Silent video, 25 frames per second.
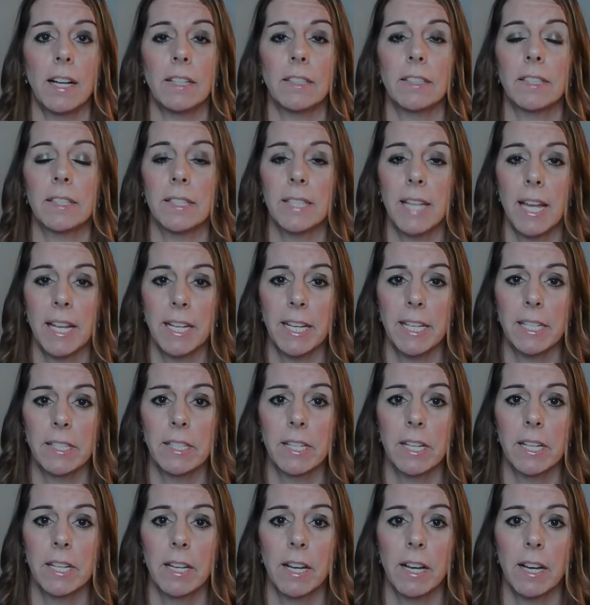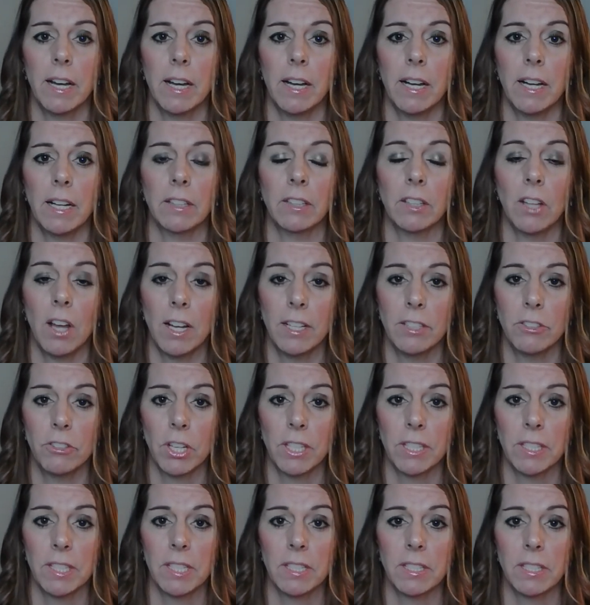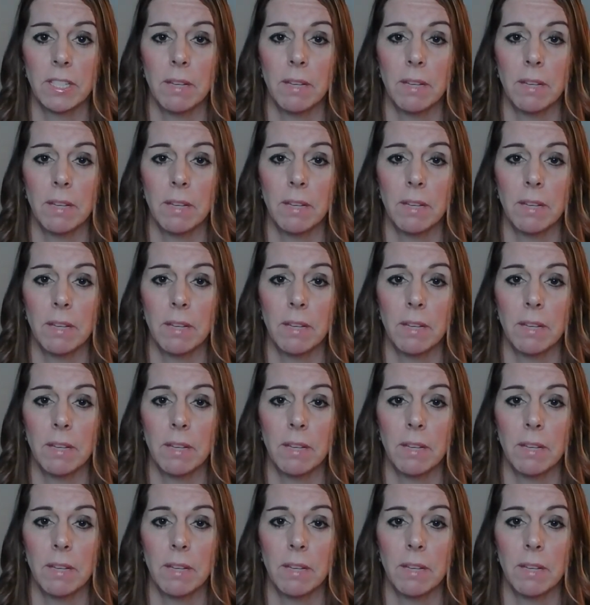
Senate Law and Justice